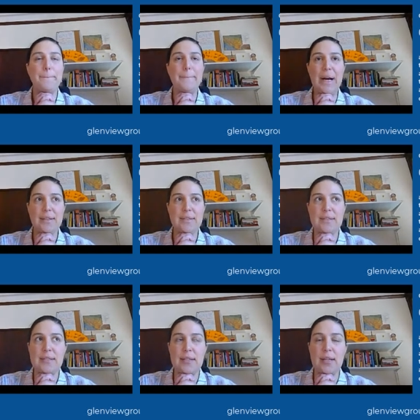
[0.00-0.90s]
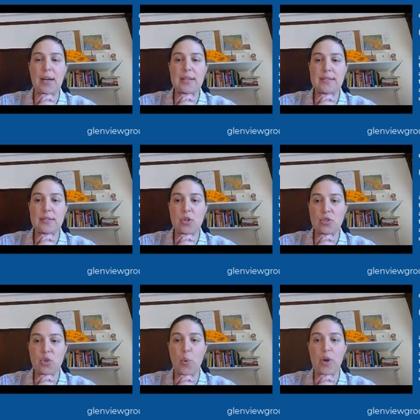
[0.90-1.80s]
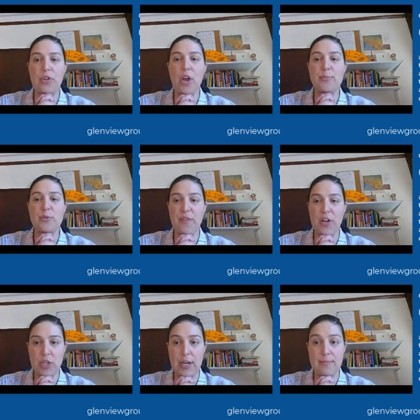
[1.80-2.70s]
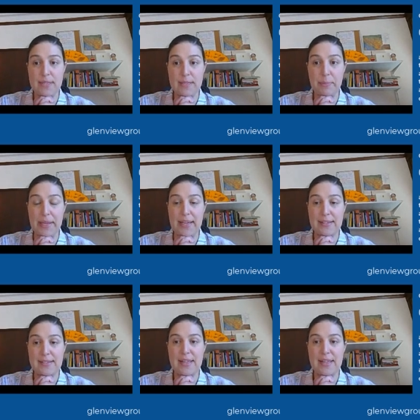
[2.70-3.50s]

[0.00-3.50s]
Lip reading: But this is also where the observation comes into place.